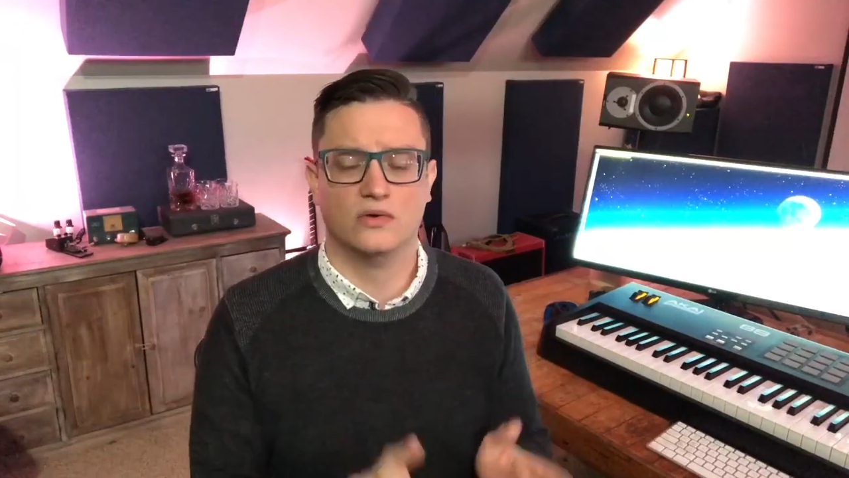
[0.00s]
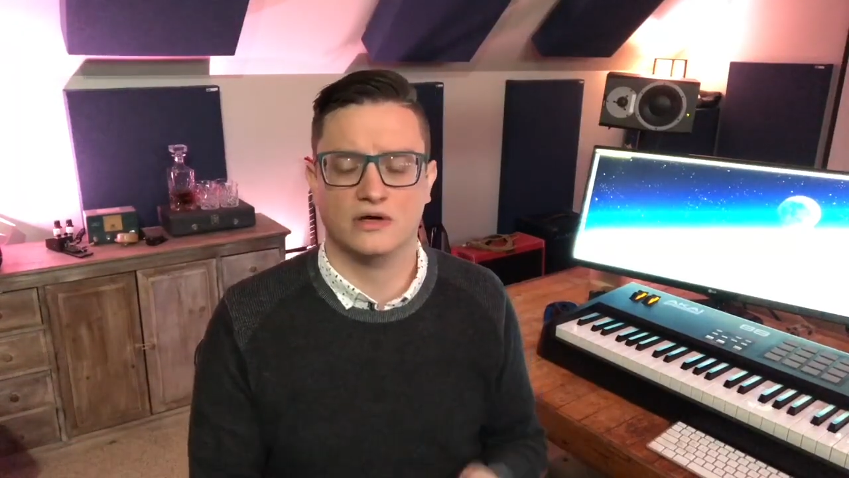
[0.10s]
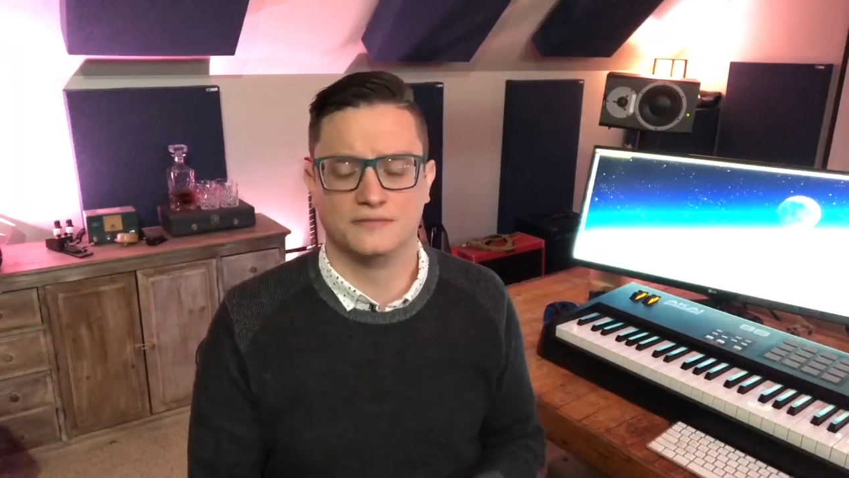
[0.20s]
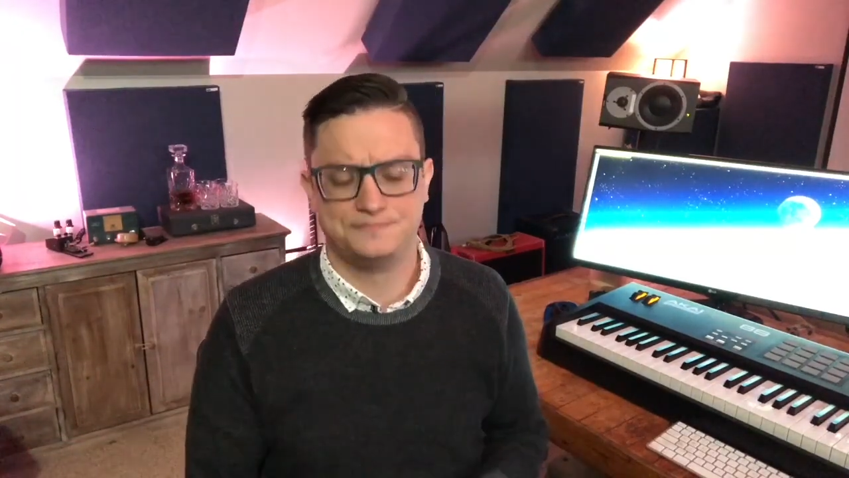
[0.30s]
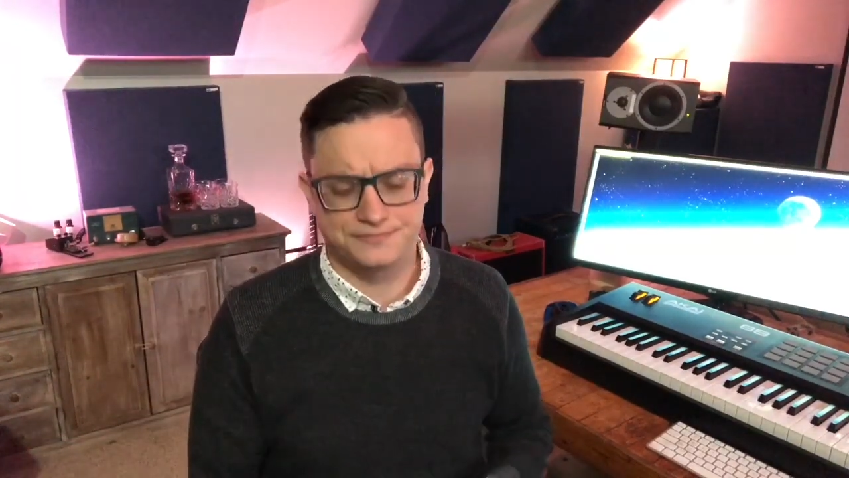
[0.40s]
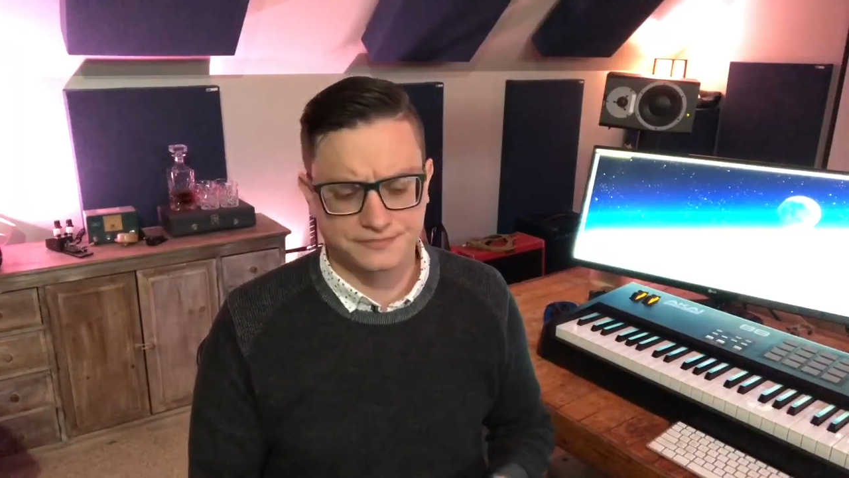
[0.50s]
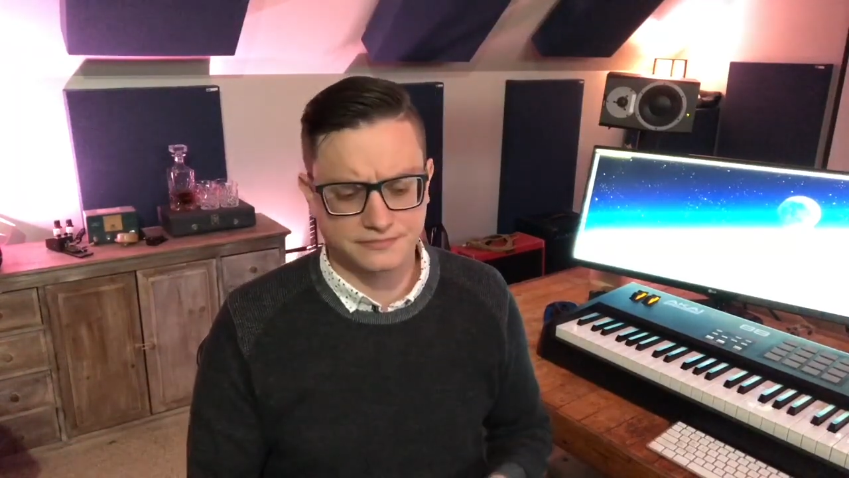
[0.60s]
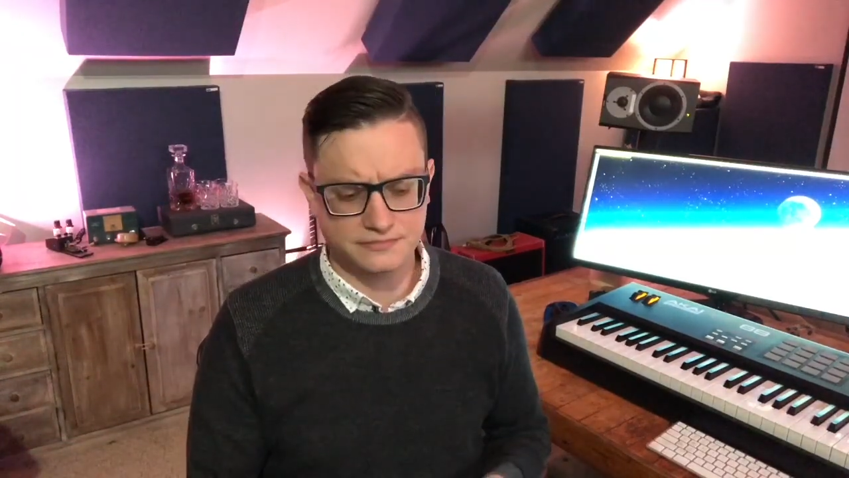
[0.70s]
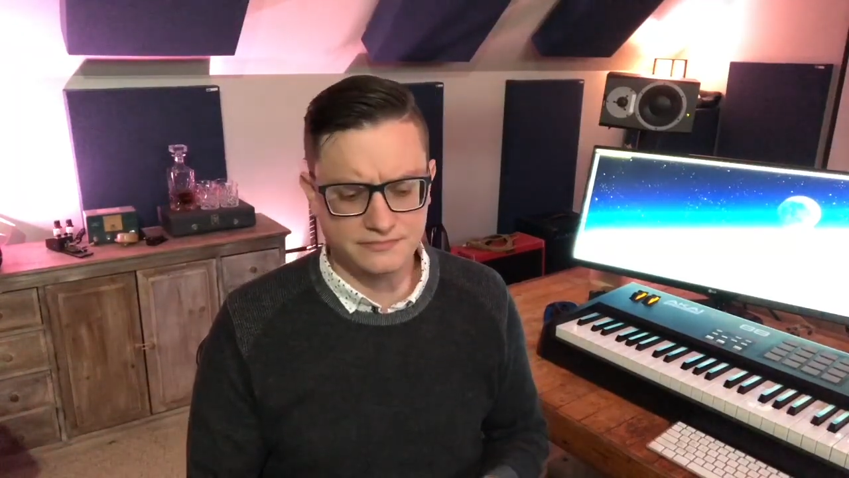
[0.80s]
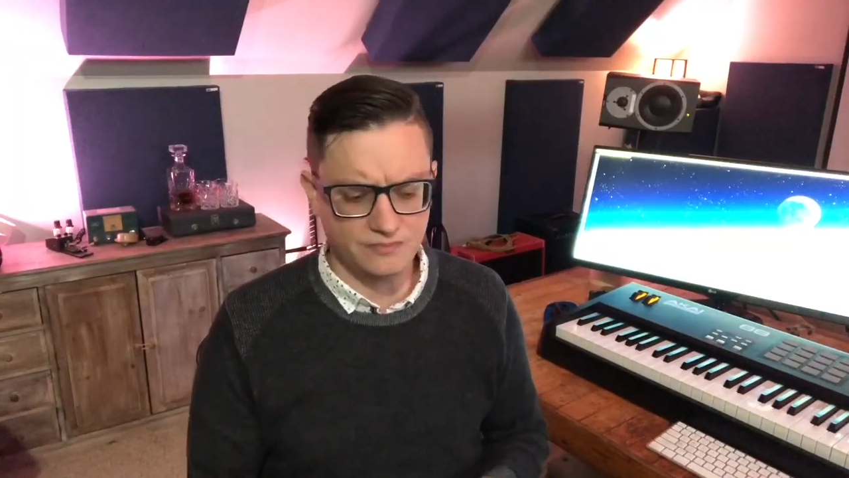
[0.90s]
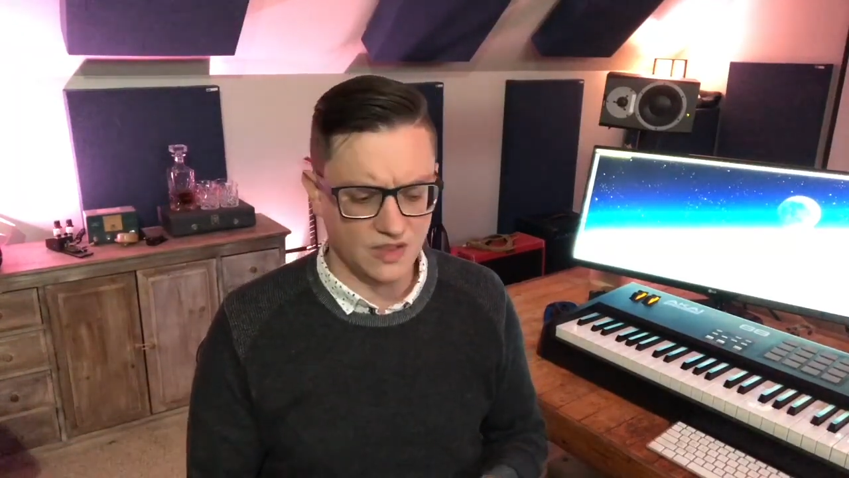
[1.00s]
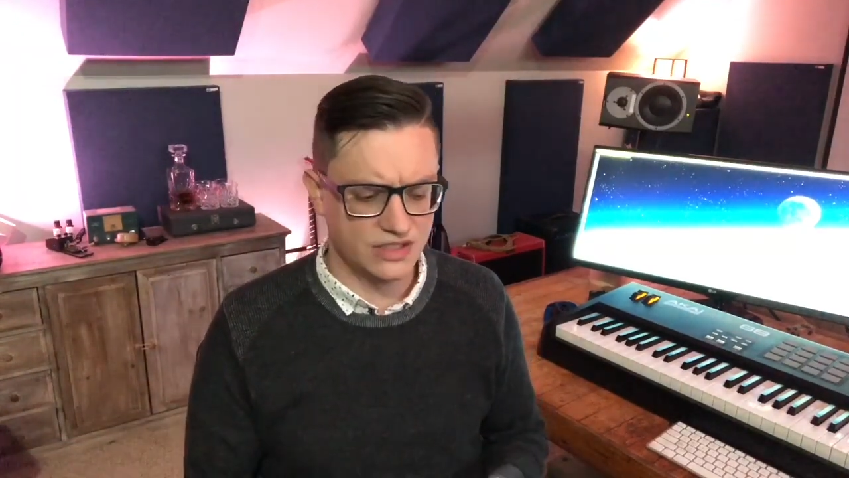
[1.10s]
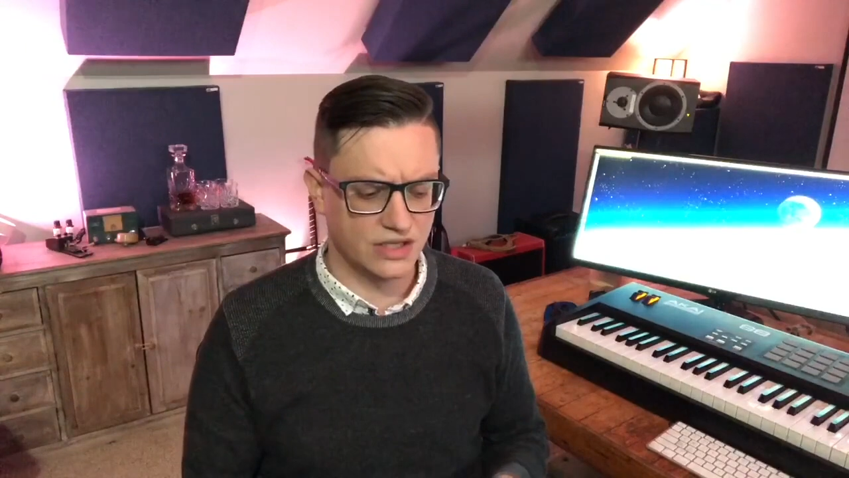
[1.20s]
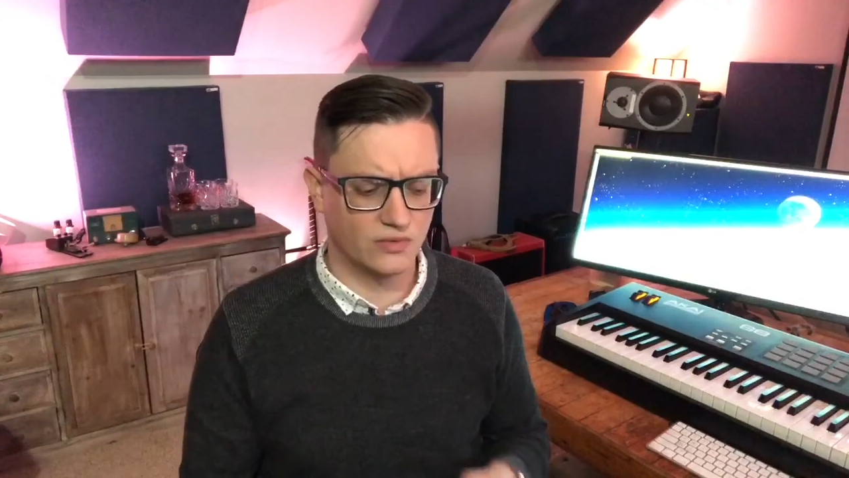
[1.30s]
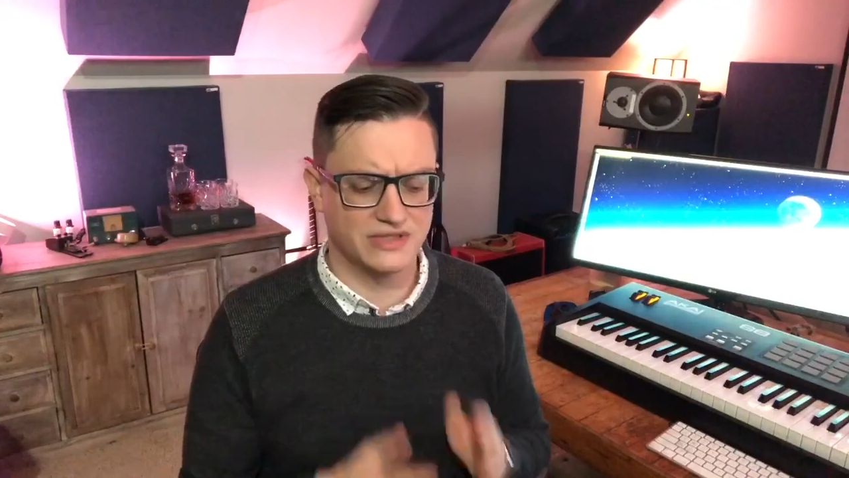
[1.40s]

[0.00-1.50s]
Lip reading: Or, you know,